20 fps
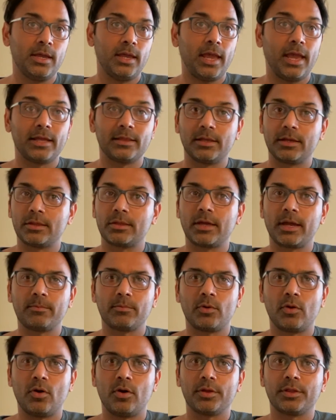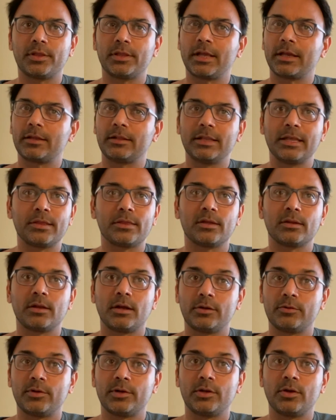And the exam costs like less than
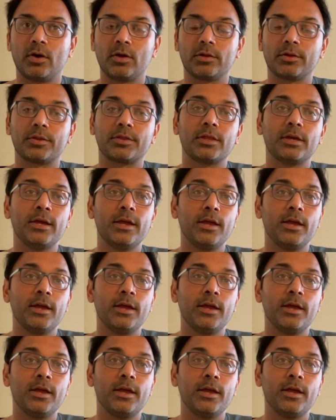$100.